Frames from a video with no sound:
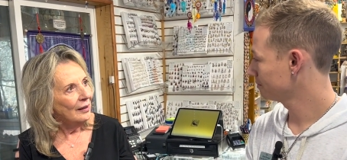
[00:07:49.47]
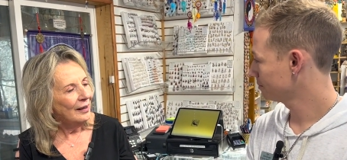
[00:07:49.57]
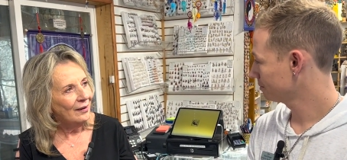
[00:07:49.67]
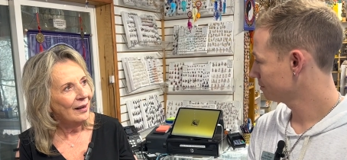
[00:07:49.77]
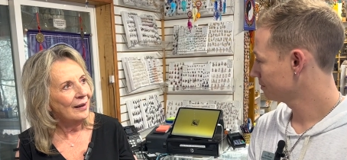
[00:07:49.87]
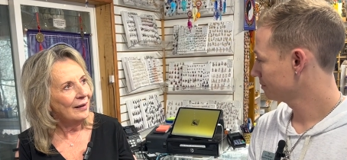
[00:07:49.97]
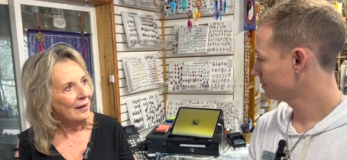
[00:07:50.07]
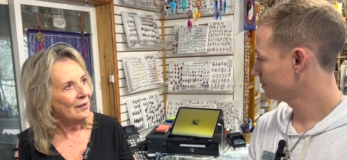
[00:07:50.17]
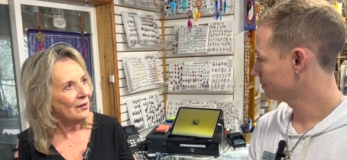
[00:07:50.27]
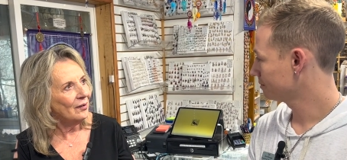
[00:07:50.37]
Speaker 1: It, it
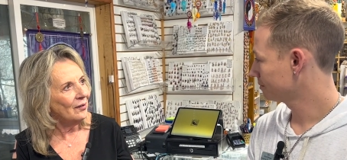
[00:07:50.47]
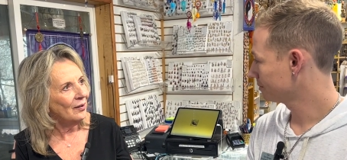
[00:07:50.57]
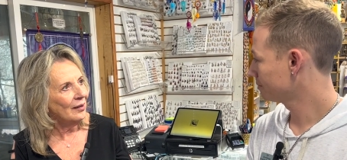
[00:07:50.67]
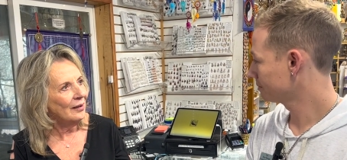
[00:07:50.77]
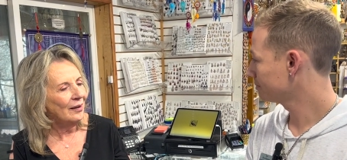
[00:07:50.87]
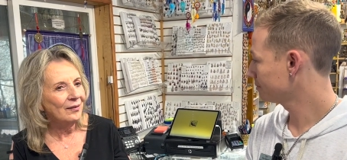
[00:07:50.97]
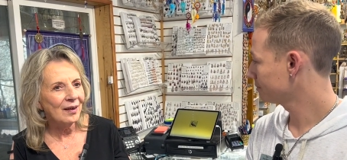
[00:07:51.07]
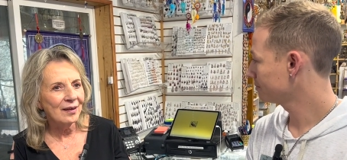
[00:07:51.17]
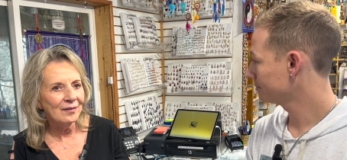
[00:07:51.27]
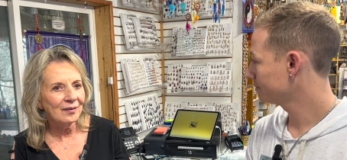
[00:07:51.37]
is. So it's
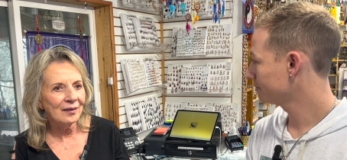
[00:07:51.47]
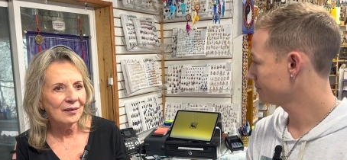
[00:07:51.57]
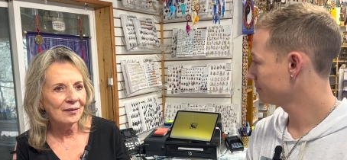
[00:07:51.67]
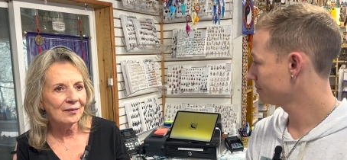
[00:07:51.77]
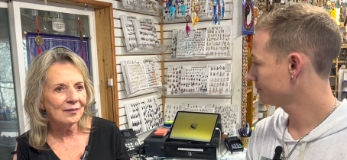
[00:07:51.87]
it's going to